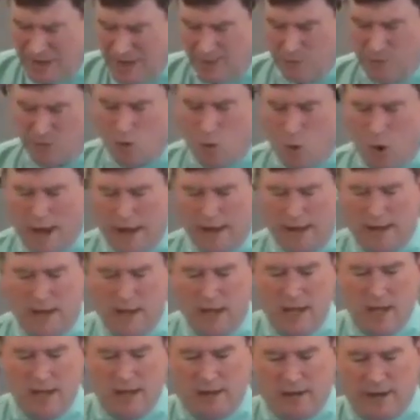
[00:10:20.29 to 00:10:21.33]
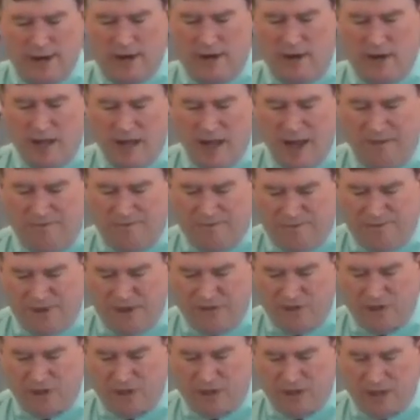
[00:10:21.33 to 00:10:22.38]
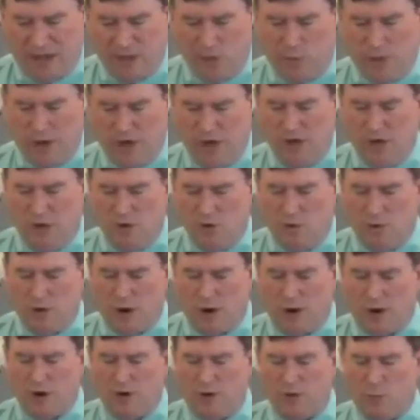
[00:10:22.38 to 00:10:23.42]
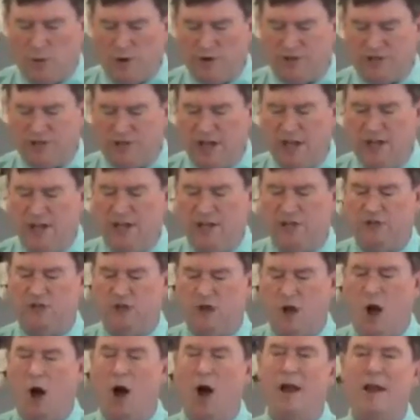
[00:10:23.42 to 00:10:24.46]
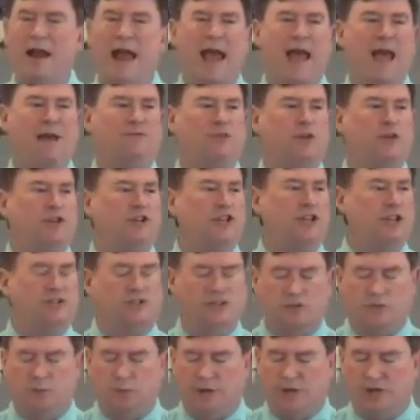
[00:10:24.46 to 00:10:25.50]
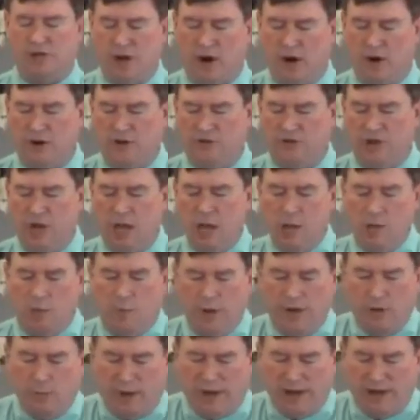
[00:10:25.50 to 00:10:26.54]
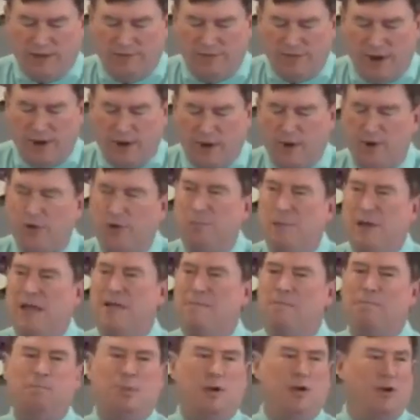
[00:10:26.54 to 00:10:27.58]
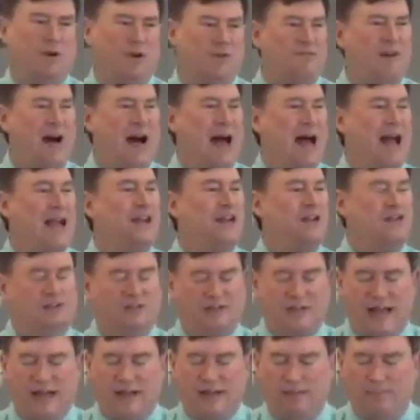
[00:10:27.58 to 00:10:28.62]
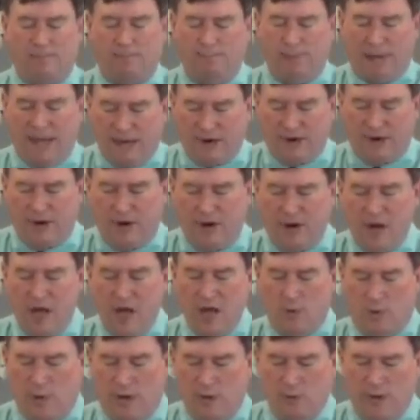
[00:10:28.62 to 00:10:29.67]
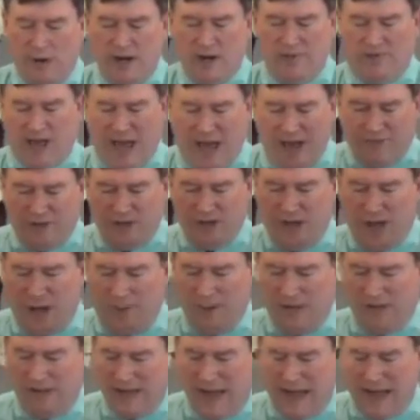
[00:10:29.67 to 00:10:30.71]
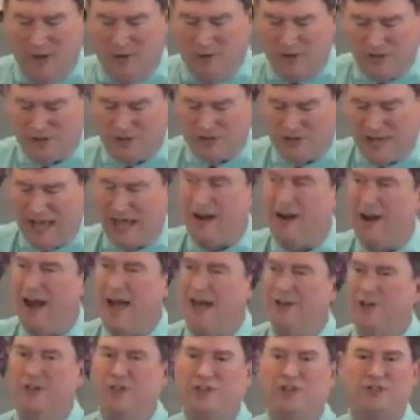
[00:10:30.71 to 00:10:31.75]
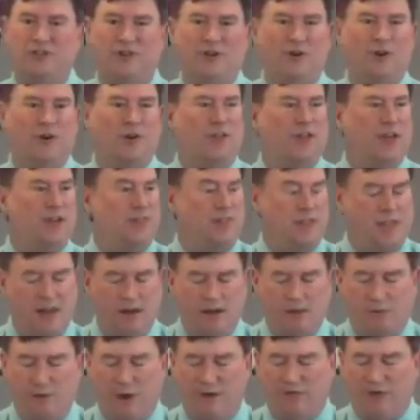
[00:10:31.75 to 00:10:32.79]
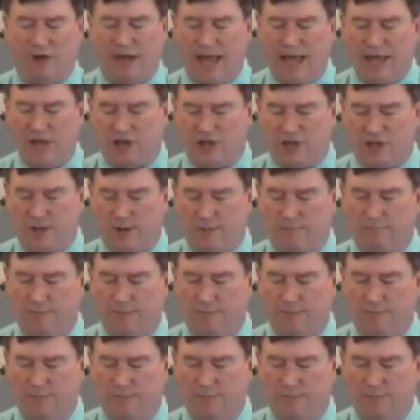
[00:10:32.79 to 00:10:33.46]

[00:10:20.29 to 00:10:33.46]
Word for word: quite literally a physically renewed earth where sin is gone after Jesus returns. We read of the earth being purified in 2 Peter. We read of heaven coming down to settle onto this earth at the end of Revelation.